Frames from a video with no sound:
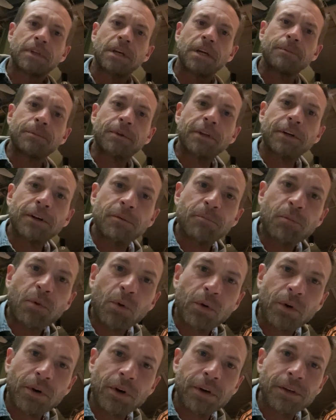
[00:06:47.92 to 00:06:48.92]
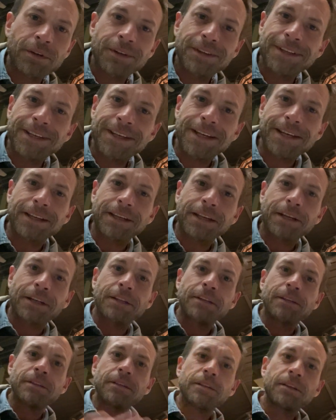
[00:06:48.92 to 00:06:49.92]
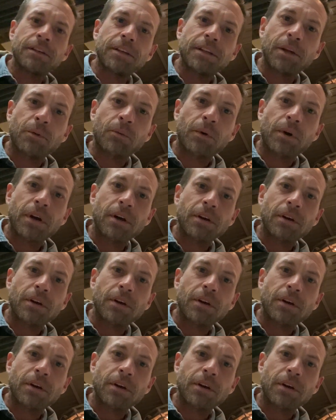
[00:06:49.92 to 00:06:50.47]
I'm getting a porter you can't get anywhere